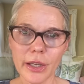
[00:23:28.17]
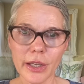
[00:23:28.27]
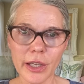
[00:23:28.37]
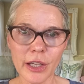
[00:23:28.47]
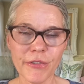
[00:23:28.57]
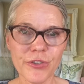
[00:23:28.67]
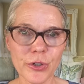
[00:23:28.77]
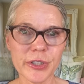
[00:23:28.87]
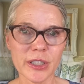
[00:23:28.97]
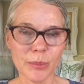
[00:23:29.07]
If
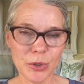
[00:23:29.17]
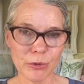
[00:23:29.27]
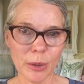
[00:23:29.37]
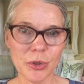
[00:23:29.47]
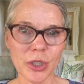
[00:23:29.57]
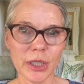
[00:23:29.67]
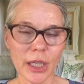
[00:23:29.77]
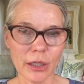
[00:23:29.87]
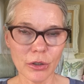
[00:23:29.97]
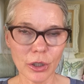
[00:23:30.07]
your subscription
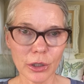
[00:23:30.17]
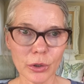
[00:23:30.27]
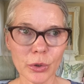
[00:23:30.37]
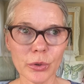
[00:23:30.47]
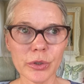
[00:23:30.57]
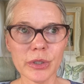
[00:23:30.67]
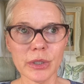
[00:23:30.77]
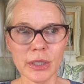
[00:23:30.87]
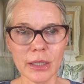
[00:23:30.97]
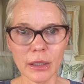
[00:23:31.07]
includes
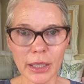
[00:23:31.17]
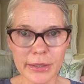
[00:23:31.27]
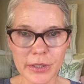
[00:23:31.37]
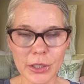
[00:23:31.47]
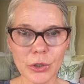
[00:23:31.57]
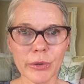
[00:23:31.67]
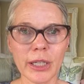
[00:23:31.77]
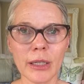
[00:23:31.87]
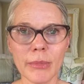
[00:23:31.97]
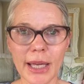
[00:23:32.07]
the cleansing
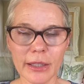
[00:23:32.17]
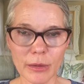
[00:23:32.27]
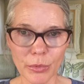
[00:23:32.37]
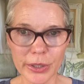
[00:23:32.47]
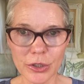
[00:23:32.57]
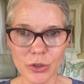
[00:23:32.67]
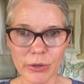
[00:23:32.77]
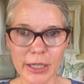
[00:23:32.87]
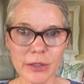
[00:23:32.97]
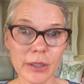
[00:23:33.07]
cream and the
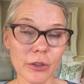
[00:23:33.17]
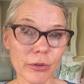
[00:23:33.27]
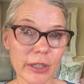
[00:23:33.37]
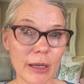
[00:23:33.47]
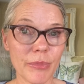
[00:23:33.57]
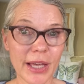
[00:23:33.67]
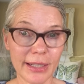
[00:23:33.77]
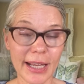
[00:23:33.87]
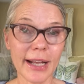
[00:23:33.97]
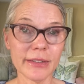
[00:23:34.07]
moisturizing cream,
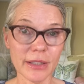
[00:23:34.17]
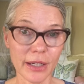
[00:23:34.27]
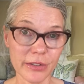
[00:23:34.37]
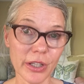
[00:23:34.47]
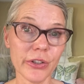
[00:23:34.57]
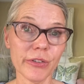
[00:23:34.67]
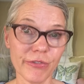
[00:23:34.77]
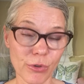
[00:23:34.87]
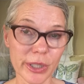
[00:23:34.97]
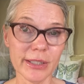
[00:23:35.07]
that adds another
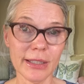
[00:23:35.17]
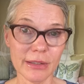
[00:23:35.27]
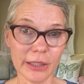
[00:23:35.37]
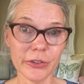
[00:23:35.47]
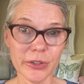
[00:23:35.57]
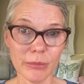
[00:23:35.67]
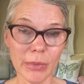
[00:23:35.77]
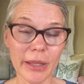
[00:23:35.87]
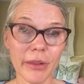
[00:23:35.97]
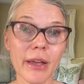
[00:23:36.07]
$14 a
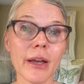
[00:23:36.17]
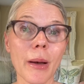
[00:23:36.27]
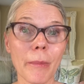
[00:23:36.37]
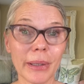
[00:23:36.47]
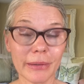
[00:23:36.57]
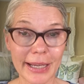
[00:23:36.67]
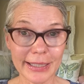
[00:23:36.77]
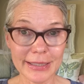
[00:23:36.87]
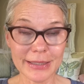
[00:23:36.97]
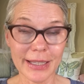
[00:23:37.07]
month. But like
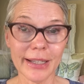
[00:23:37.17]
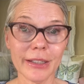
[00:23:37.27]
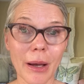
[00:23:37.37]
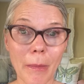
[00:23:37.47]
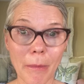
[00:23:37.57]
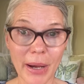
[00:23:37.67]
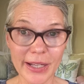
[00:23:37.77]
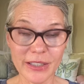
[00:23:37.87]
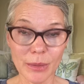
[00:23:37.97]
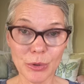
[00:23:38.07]
I said, my
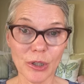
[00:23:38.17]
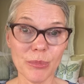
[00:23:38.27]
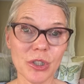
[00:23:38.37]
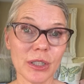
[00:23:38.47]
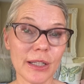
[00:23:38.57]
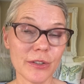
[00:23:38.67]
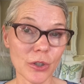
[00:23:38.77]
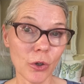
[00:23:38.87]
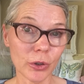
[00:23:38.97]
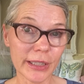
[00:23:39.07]
subscription is
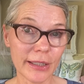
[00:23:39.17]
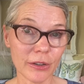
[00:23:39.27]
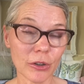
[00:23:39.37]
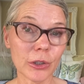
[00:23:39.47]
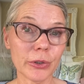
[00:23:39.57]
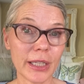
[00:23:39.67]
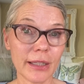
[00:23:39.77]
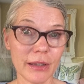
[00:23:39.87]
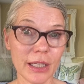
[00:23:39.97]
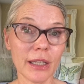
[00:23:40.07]
only including
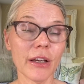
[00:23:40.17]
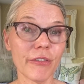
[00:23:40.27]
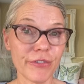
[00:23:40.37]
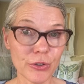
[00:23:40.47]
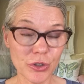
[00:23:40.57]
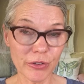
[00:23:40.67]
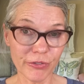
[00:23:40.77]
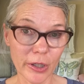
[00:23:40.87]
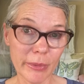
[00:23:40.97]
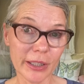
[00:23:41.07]
the Future
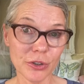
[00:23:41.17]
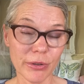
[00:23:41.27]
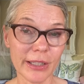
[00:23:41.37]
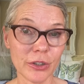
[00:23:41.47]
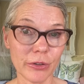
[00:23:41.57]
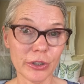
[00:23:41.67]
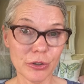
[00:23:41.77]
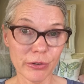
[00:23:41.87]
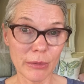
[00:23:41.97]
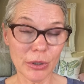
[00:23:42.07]
Formula Tretinoin
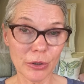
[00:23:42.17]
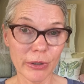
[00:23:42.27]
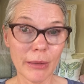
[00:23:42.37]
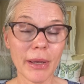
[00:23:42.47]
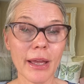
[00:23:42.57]
treatment cream